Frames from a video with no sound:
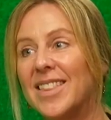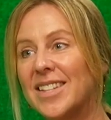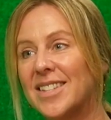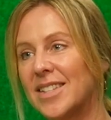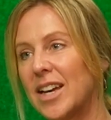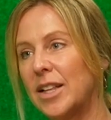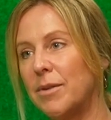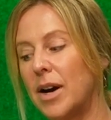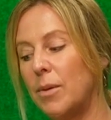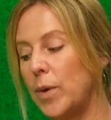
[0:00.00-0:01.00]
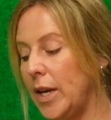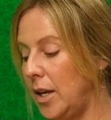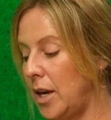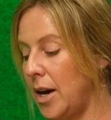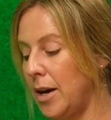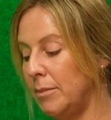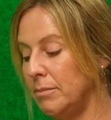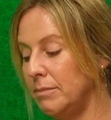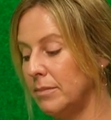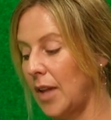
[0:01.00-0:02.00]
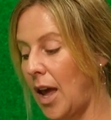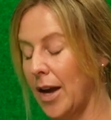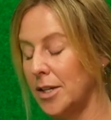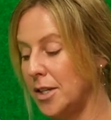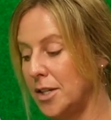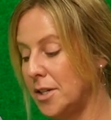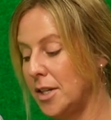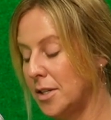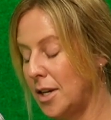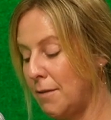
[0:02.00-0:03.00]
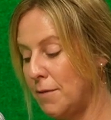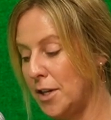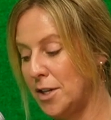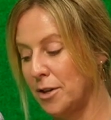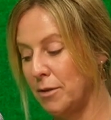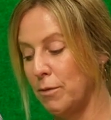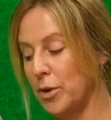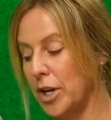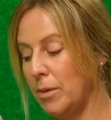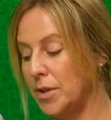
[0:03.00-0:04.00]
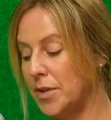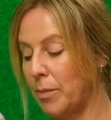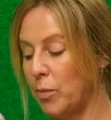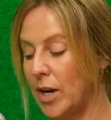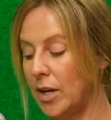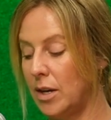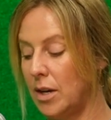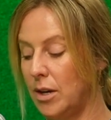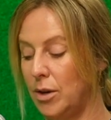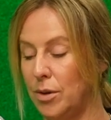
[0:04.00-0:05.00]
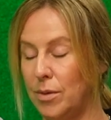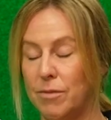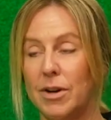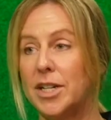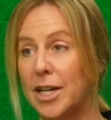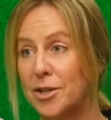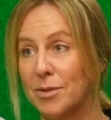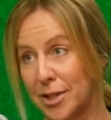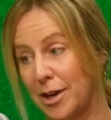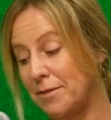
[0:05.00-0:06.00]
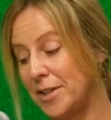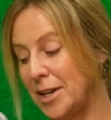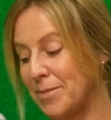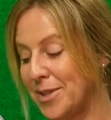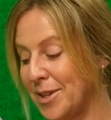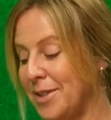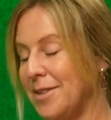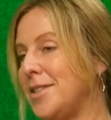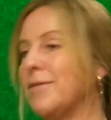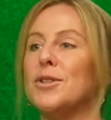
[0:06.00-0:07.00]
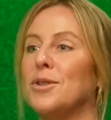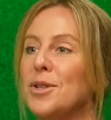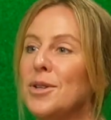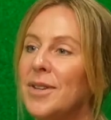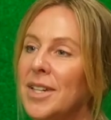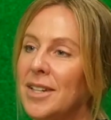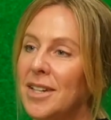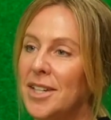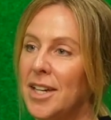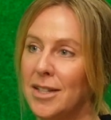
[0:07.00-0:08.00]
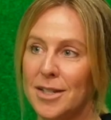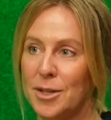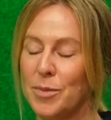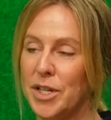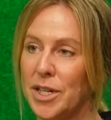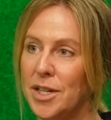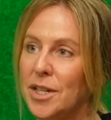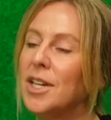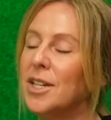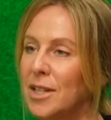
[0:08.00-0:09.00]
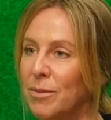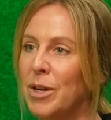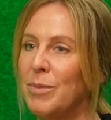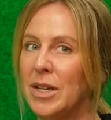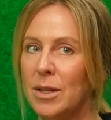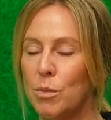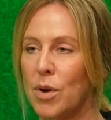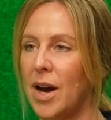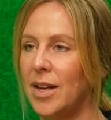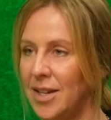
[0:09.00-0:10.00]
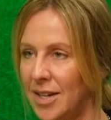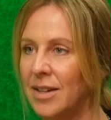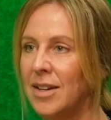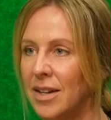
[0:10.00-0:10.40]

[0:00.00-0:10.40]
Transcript: that's exactly right. We actually just yesterday finished off working with someone who had reached out to us after episode 722 and she has her depreciation schedule and we amended the prior year.